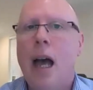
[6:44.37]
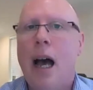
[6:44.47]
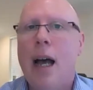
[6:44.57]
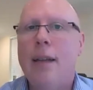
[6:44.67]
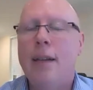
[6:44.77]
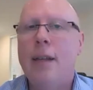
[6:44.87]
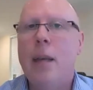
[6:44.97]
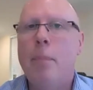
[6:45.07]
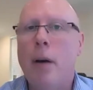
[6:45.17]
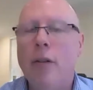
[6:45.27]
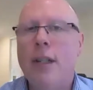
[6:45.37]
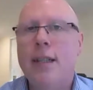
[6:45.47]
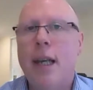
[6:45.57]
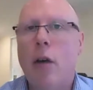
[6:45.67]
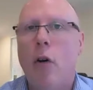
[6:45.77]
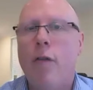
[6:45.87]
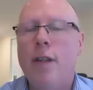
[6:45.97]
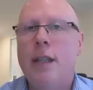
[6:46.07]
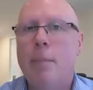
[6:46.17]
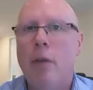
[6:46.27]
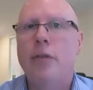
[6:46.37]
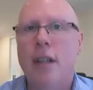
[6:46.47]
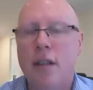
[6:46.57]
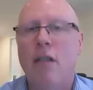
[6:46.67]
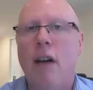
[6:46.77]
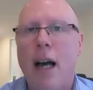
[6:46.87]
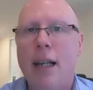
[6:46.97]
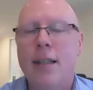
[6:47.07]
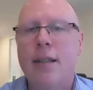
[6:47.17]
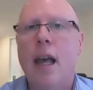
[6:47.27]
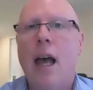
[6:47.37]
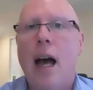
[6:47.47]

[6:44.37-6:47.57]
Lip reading: and they built the site office, they built it to last,